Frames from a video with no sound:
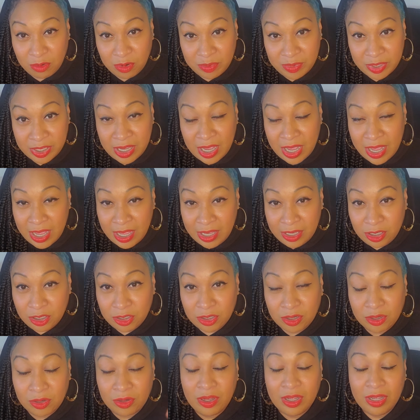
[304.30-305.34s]
woman, you
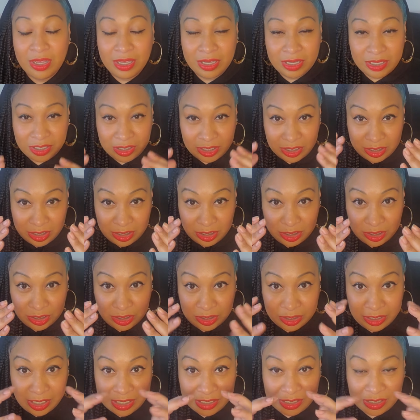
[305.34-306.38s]
know,
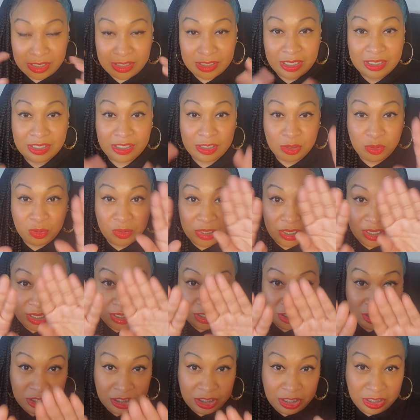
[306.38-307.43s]
this this is where
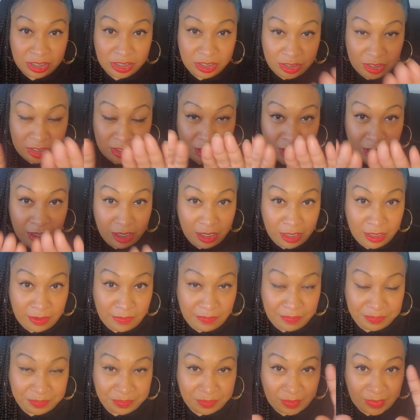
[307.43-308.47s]
she
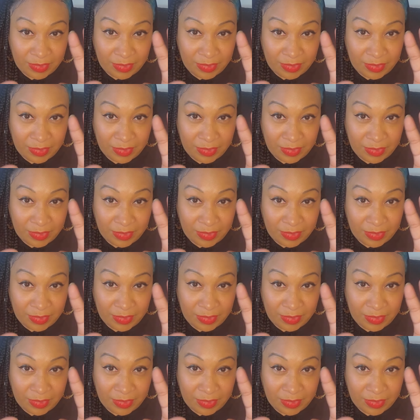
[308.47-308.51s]
um